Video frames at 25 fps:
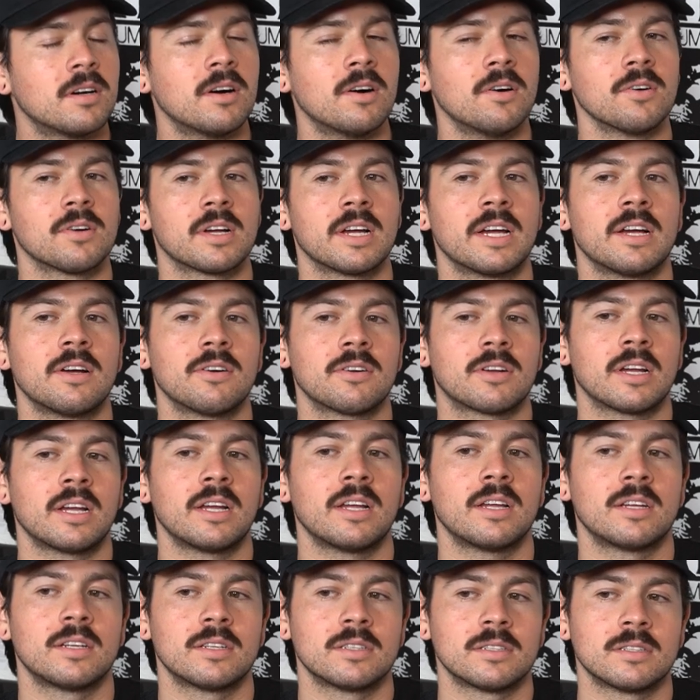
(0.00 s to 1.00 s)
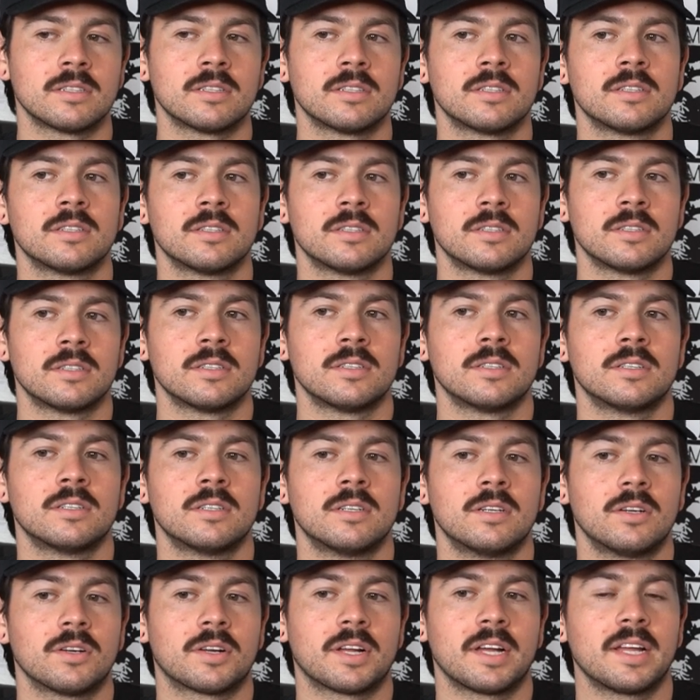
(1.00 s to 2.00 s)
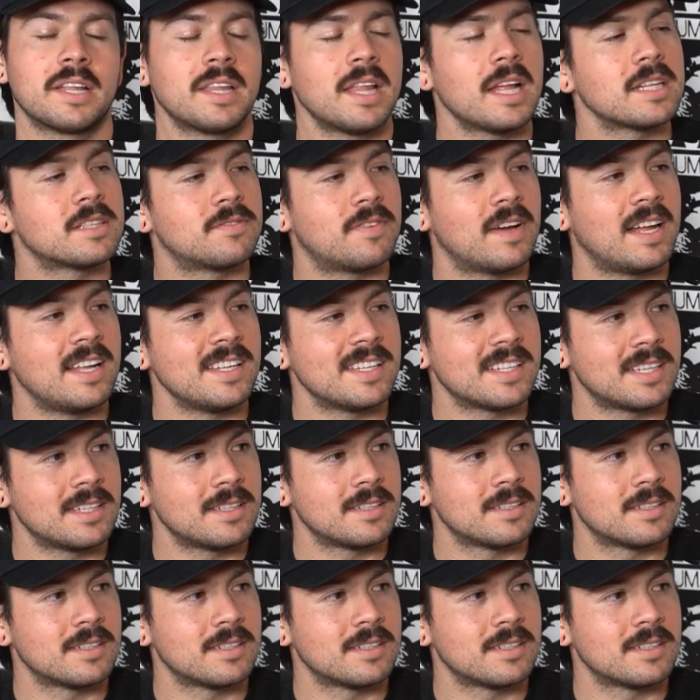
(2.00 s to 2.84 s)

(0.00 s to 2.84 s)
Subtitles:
Oh, okay. Okay, that's valid.